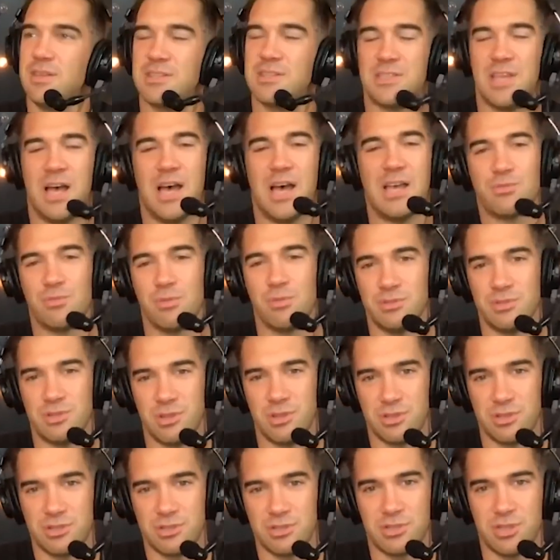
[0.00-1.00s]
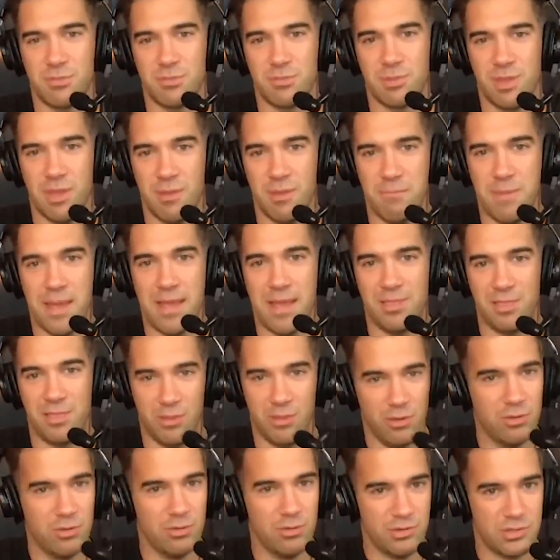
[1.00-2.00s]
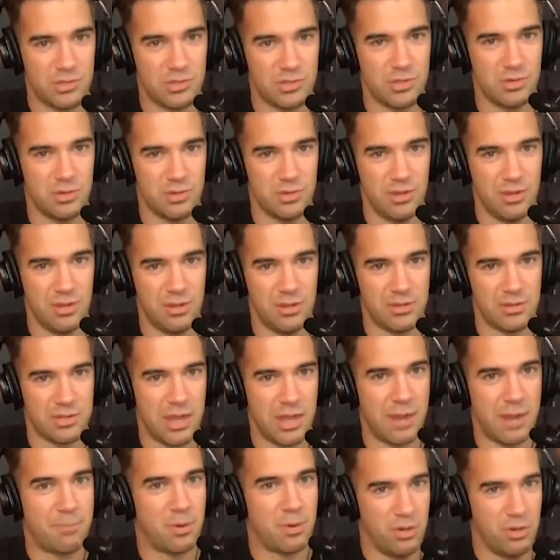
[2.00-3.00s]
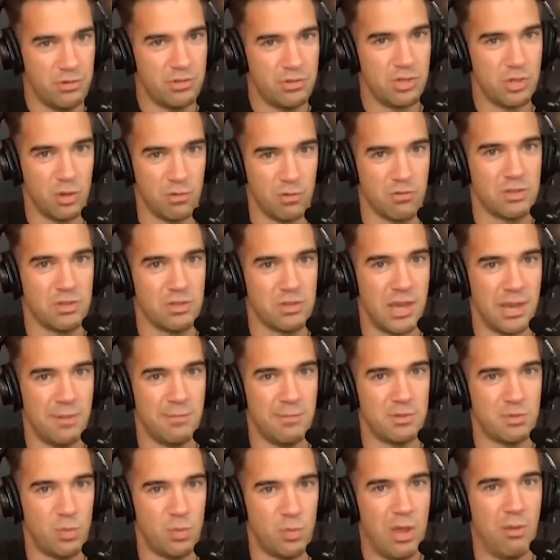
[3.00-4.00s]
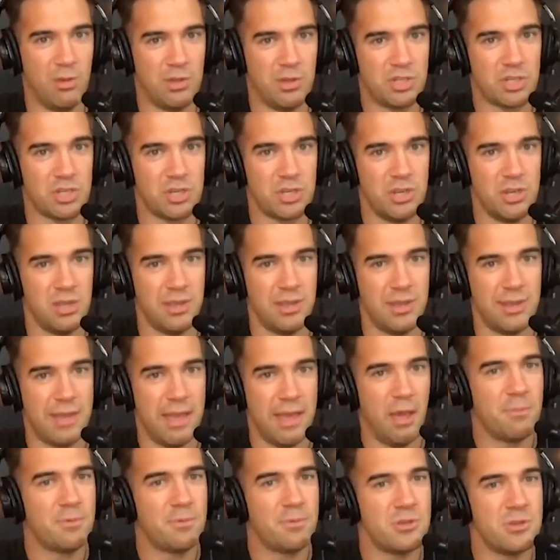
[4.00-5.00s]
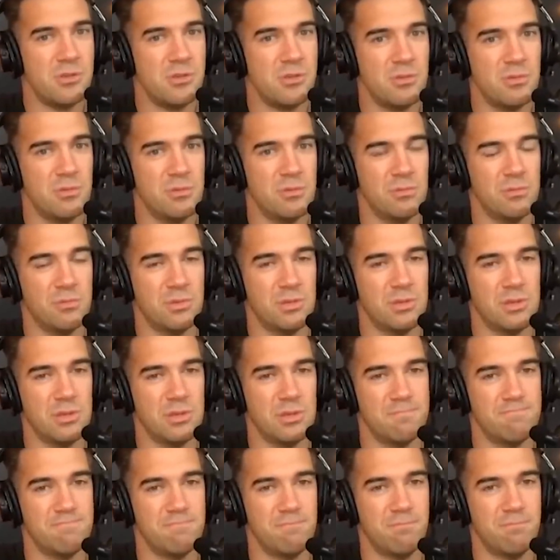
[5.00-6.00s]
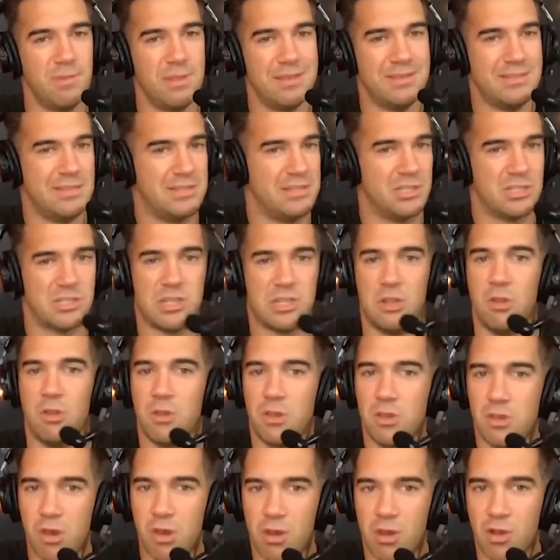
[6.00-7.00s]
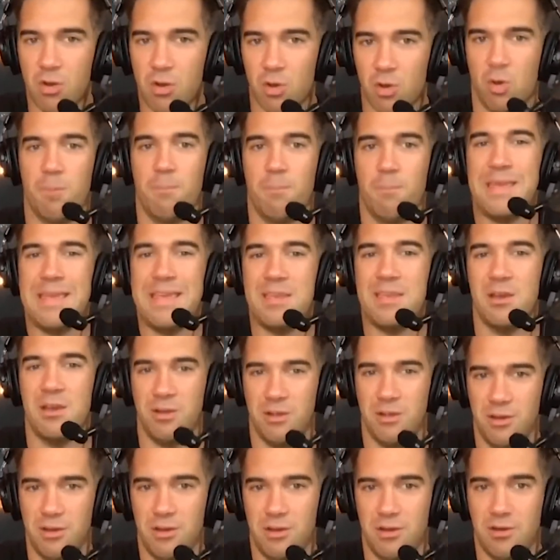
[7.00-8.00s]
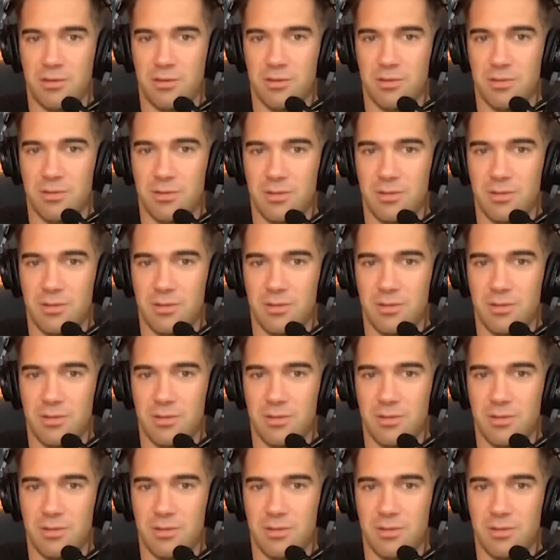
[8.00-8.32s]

Testosterone is also something that men lose, that stop producing over time as well, which helps you. Is it just look younger or be younger?